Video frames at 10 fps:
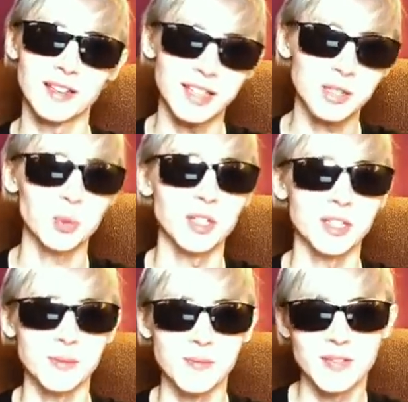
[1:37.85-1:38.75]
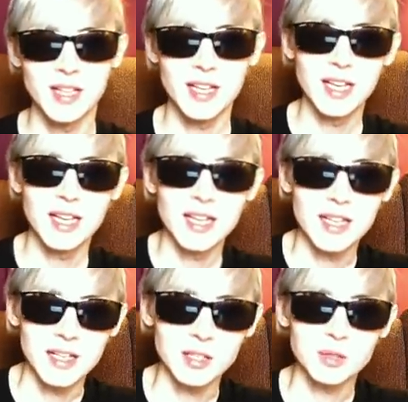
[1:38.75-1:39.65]
Next one
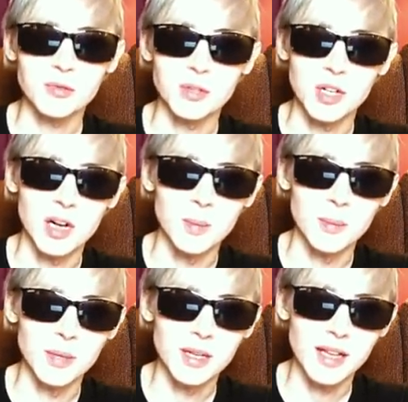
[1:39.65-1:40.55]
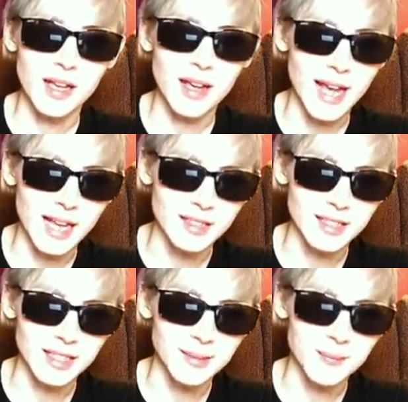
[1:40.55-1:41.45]
is from
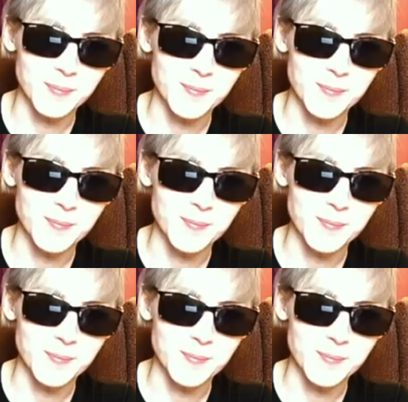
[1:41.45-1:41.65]
Andy,